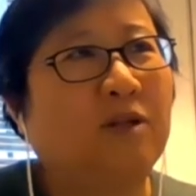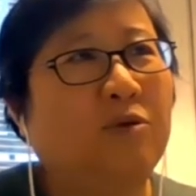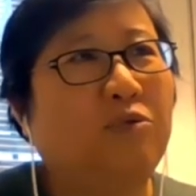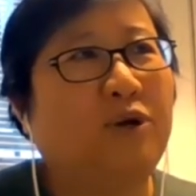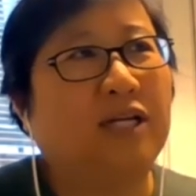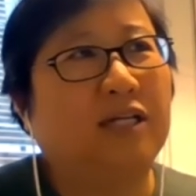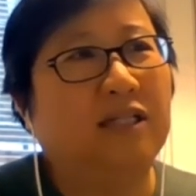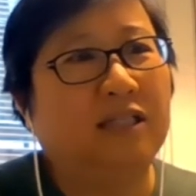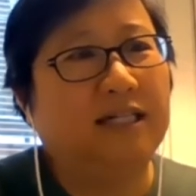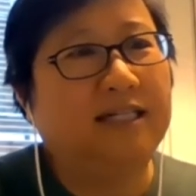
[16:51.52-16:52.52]

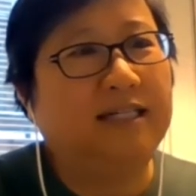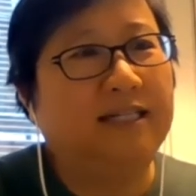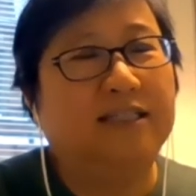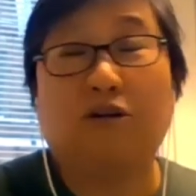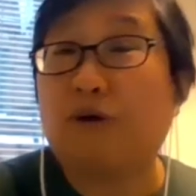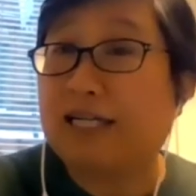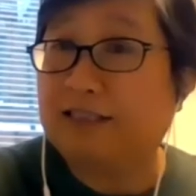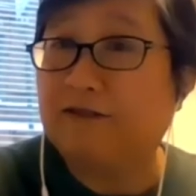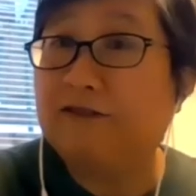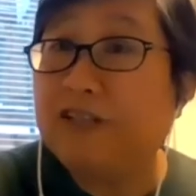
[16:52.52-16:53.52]
real
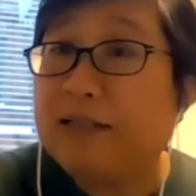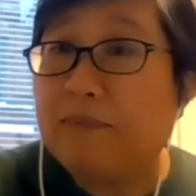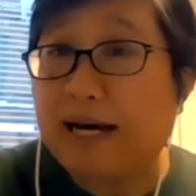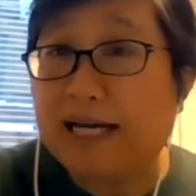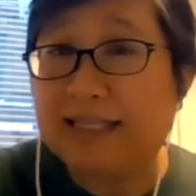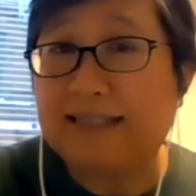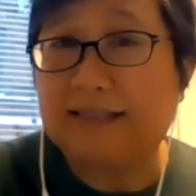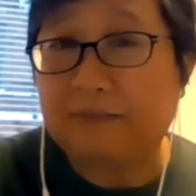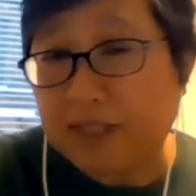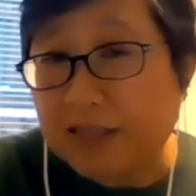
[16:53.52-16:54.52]
interactive feedback is
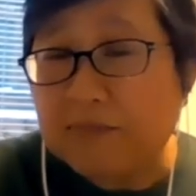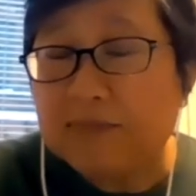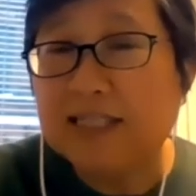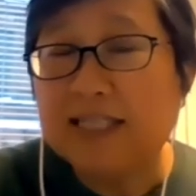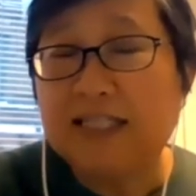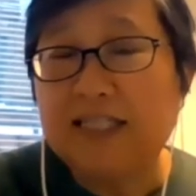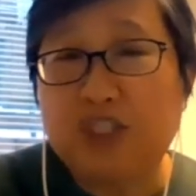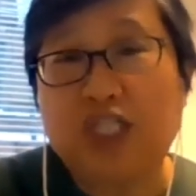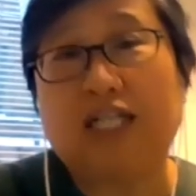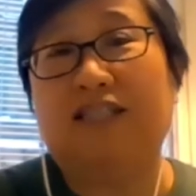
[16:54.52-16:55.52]
sometimes
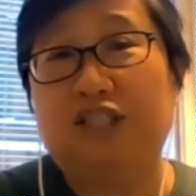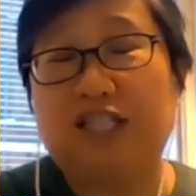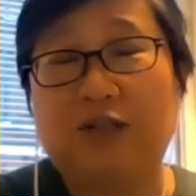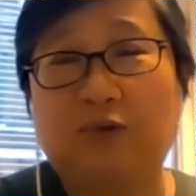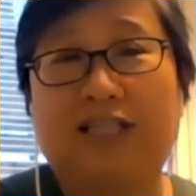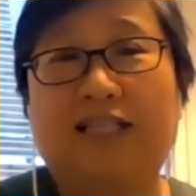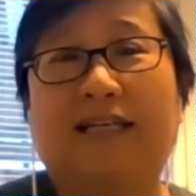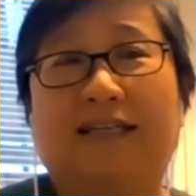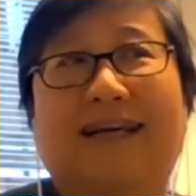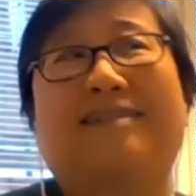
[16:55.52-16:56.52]
challenging with
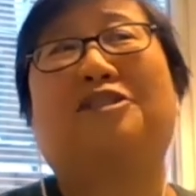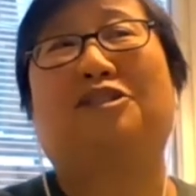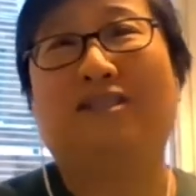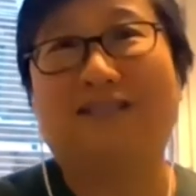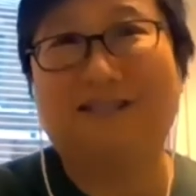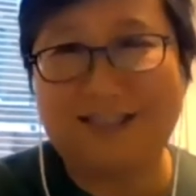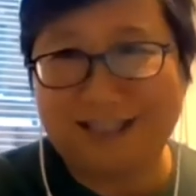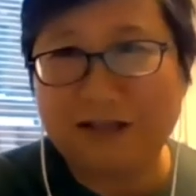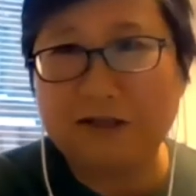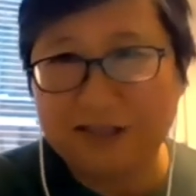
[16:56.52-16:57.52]
external
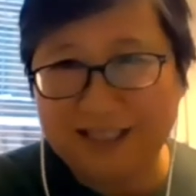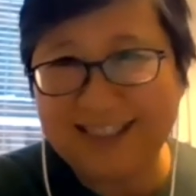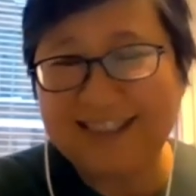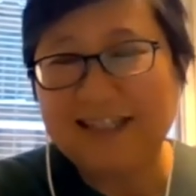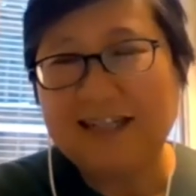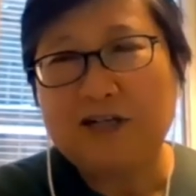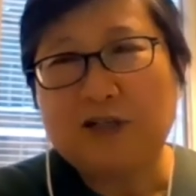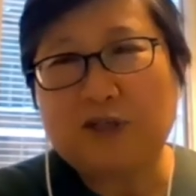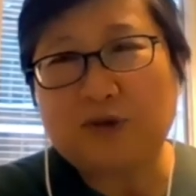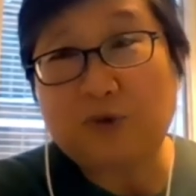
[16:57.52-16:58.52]
stakeholders.
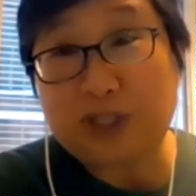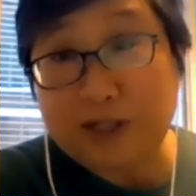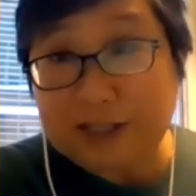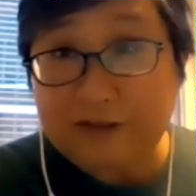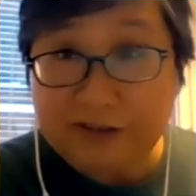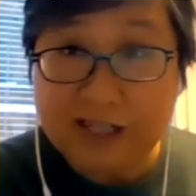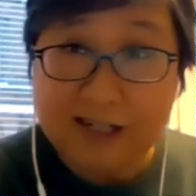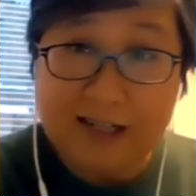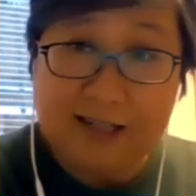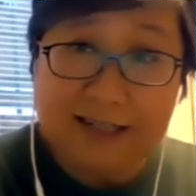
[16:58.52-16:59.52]
So we're trying to
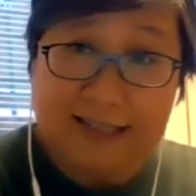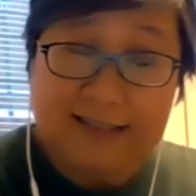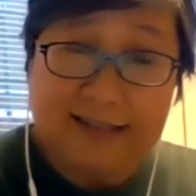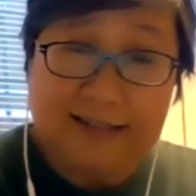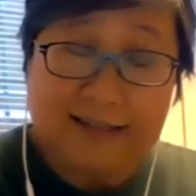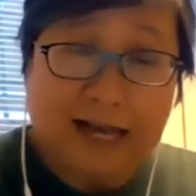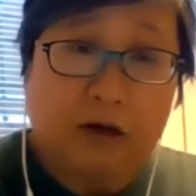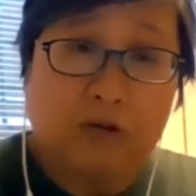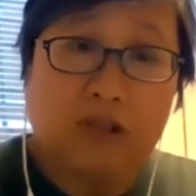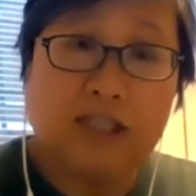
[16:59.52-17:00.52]
figure these things
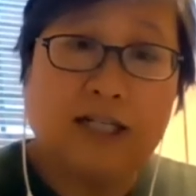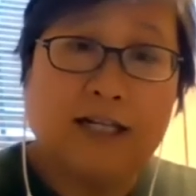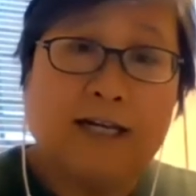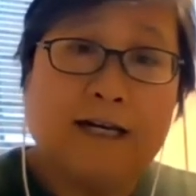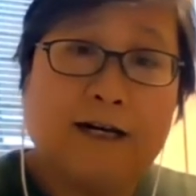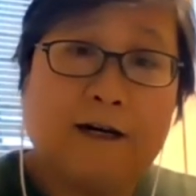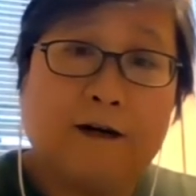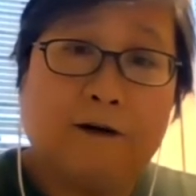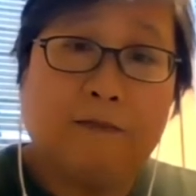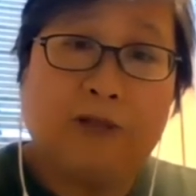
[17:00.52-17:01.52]
out.
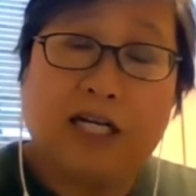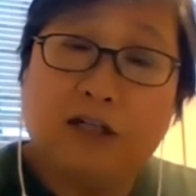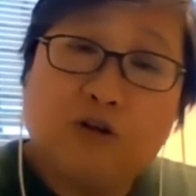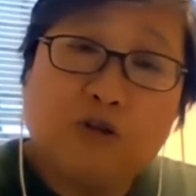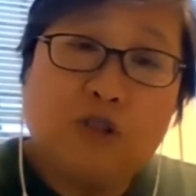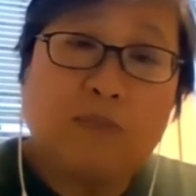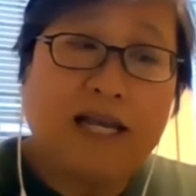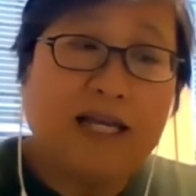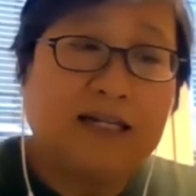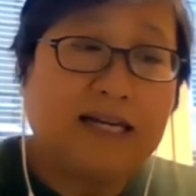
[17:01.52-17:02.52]
I know
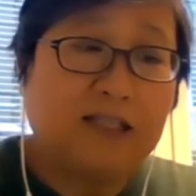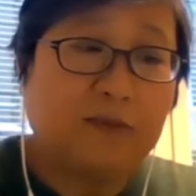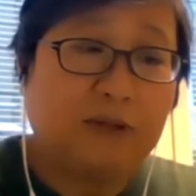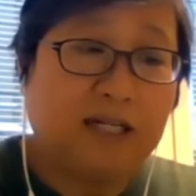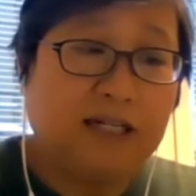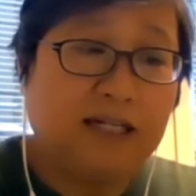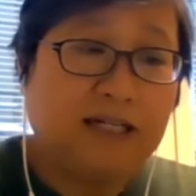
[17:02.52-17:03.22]
Spain has been,